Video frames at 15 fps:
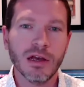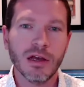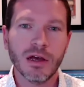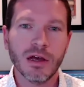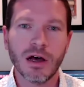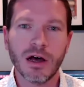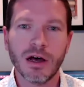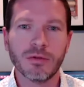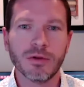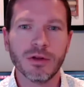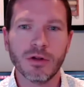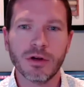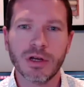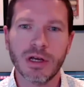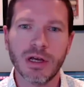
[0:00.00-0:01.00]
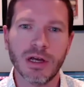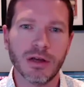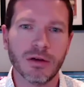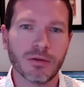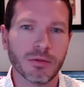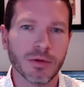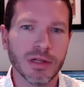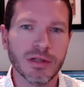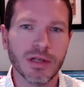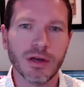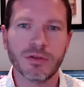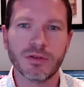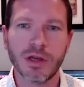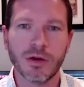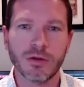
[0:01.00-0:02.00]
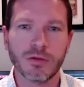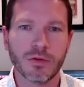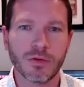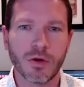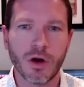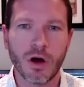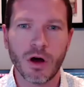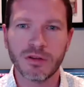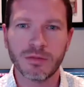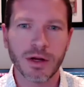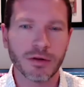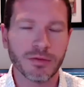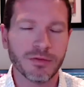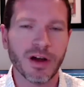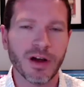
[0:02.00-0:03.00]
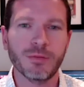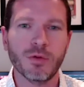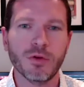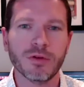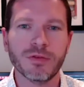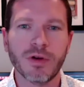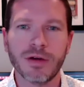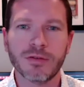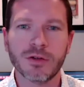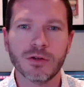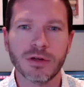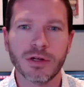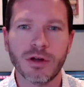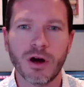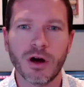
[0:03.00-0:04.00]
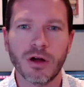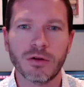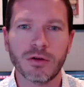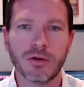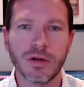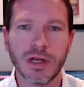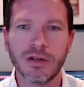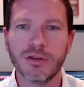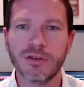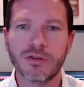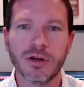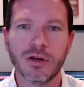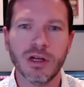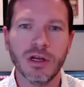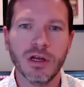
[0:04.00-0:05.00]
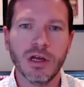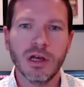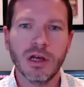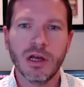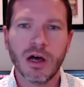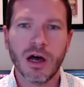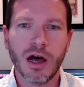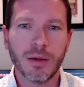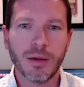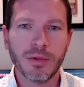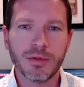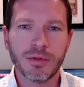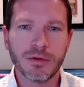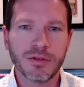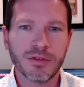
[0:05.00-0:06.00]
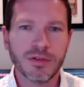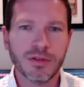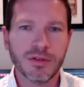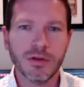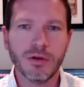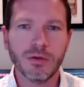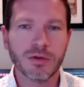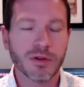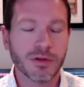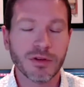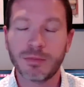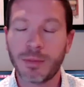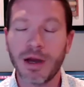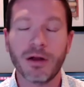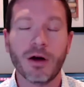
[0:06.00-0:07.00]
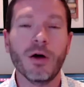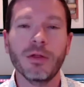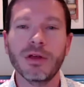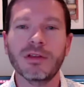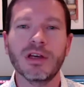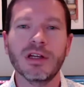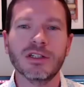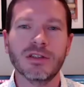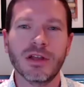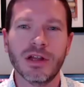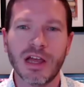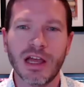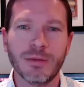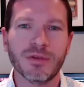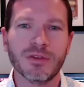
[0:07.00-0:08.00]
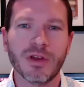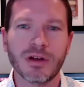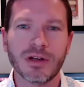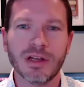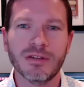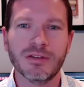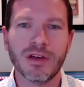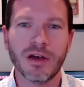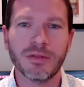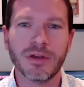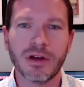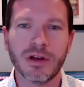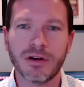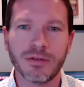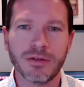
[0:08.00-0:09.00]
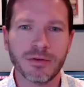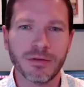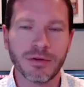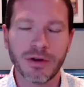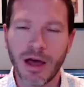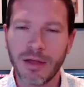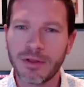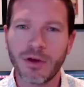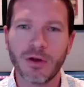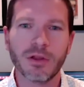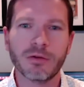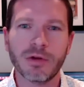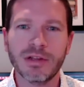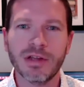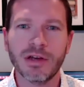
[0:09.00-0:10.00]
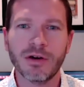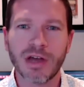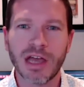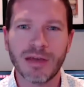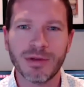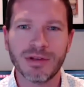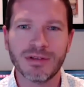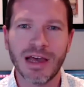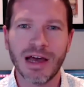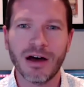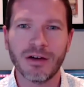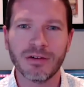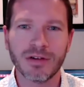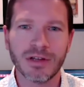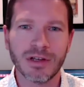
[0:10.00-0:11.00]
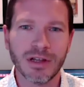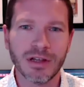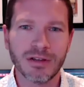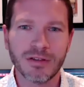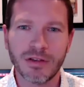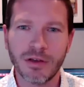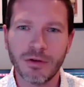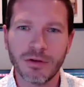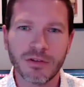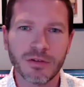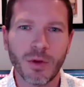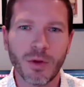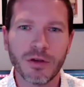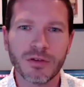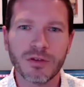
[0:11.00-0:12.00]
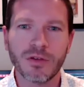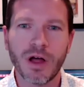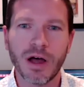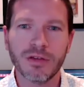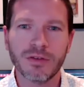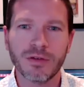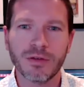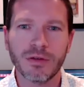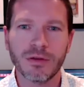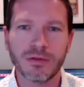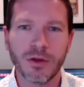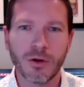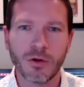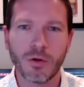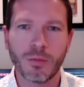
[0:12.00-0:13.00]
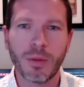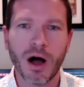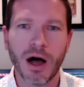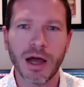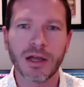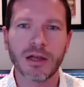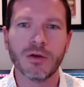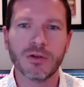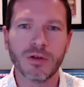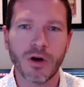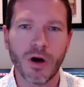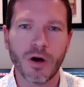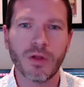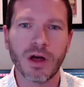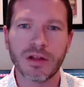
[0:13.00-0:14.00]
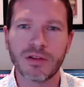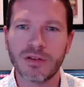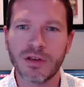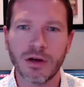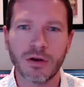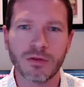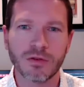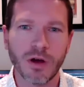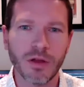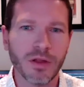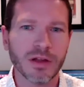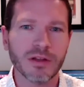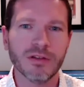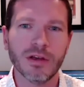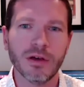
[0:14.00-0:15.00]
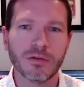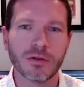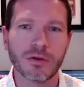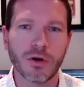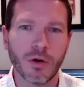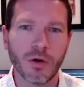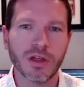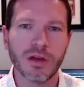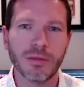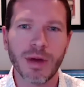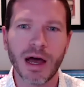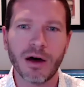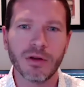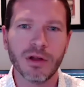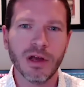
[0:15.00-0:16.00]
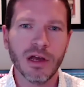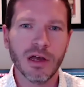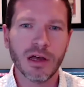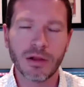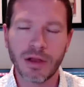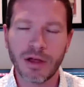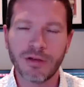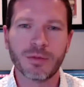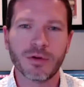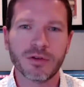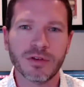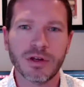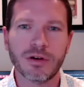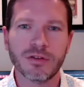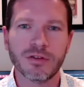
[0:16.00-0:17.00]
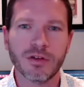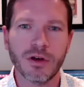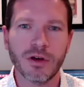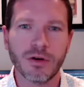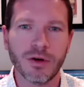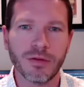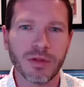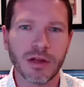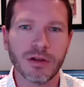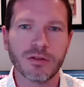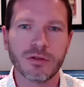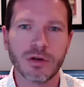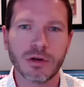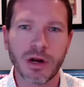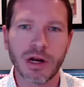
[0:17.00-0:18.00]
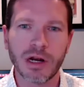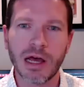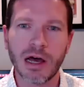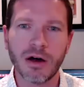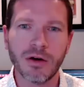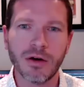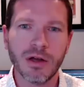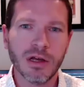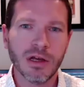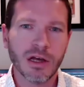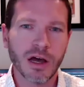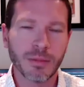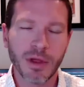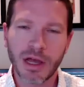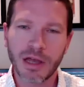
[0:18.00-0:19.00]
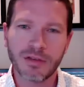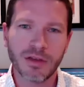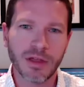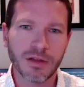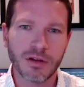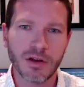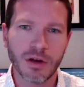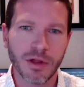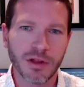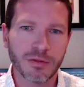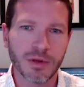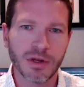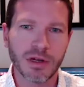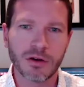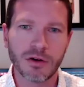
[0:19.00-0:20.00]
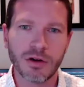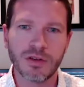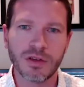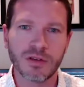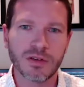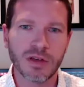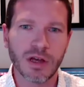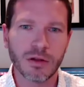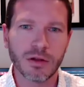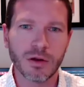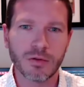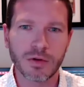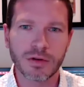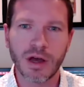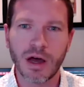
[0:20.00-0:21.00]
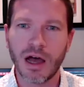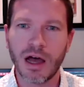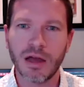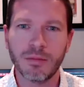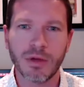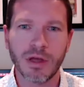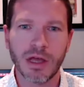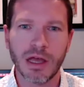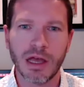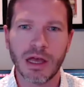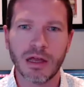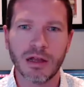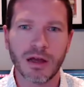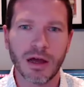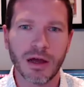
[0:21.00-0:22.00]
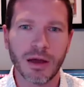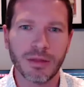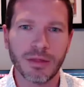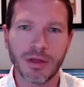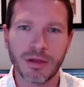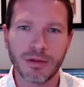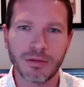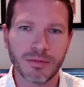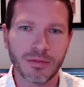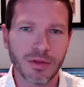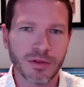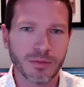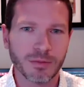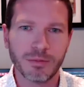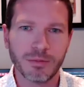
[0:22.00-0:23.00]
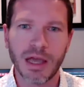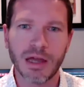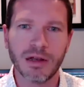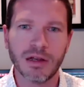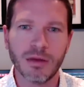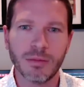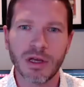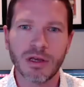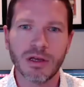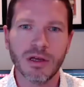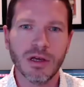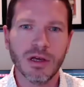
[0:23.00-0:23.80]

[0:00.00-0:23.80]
When you look at retail sales overall, it's about a $5.5 trillion industry. There's still, despite all the attention that Amazon gets out there, they're not the only retail game in town. It's still a small slice of the total pie goes to online sales. Online sales are only about 11% or so of the industry right now. But like I said, that's a number that's been increasing steadily over time. And I think this pandemic